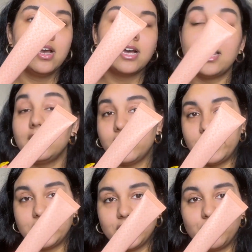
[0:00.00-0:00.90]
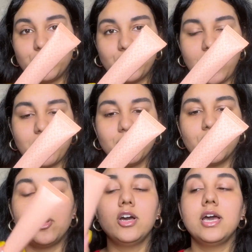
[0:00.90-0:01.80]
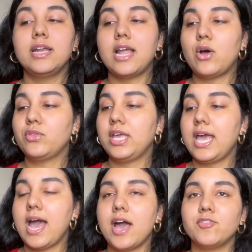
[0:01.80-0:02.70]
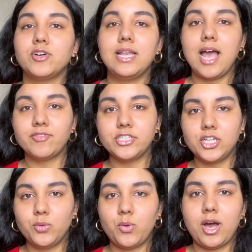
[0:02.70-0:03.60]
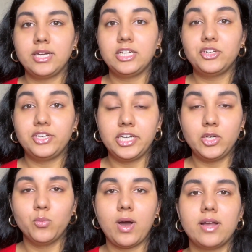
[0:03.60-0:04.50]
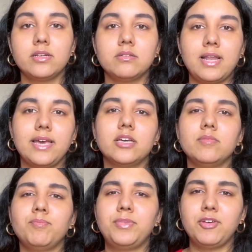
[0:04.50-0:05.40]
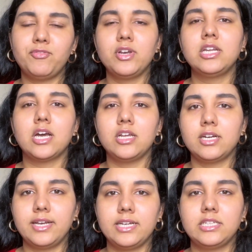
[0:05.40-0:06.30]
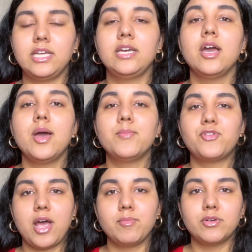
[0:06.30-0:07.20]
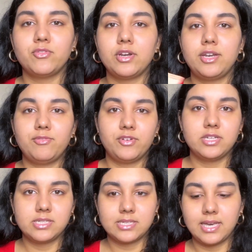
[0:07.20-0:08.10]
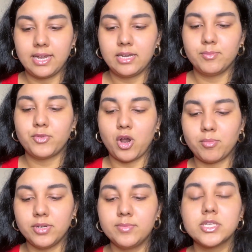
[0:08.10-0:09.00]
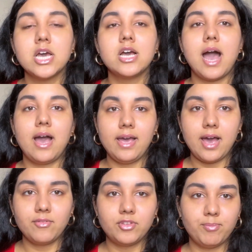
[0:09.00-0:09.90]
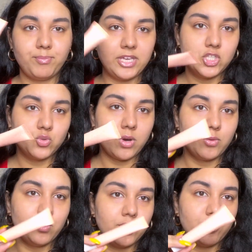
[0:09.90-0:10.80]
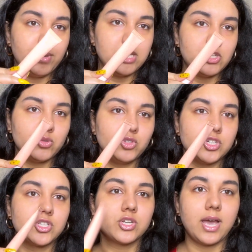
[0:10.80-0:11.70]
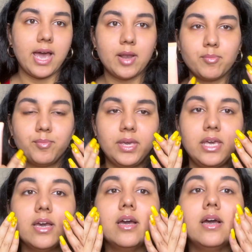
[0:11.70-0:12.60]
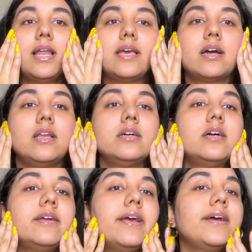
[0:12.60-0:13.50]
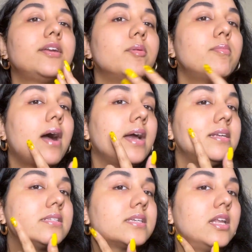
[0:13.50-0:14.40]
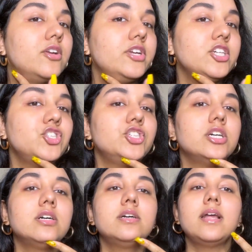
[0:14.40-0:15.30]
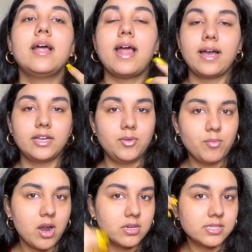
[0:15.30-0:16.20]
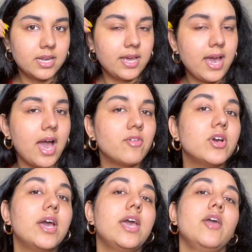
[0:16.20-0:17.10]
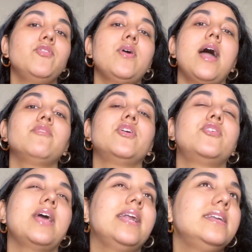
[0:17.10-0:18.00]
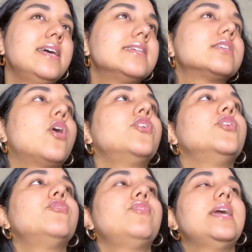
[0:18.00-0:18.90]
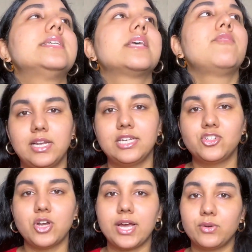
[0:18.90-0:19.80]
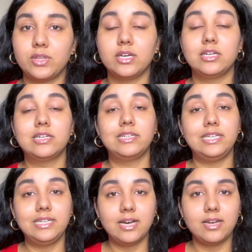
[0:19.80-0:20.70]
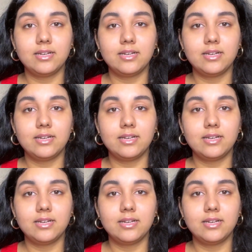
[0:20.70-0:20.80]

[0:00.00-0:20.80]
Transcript: color correcting primer. Now they have a lavender one, green one, like different color correcting primer for different skin problems. I have the peach one with me to just help me color correct my discoloration and acne marks that I have. If you have redness on your face, definitely try out their green color